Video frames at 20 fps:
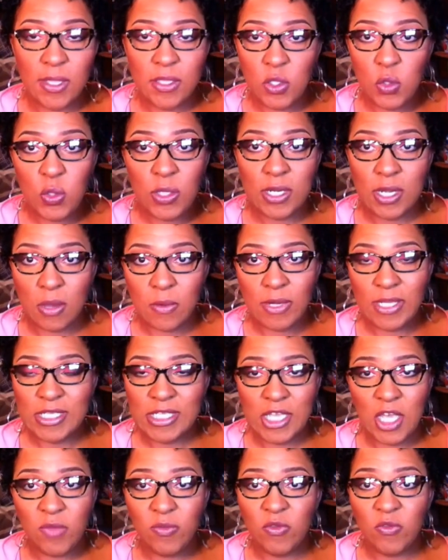you can already
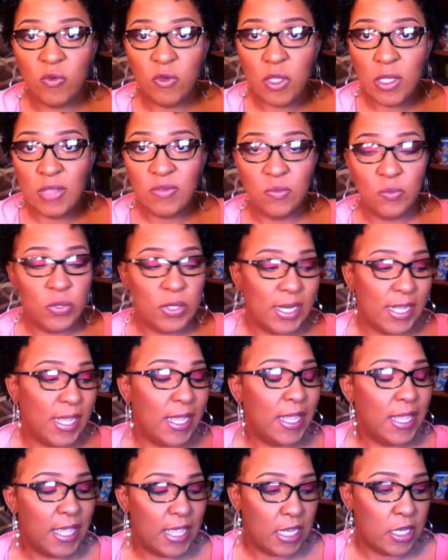tell before you even put it
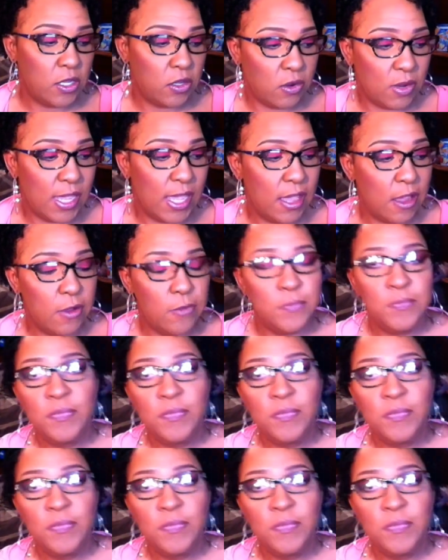in your hair.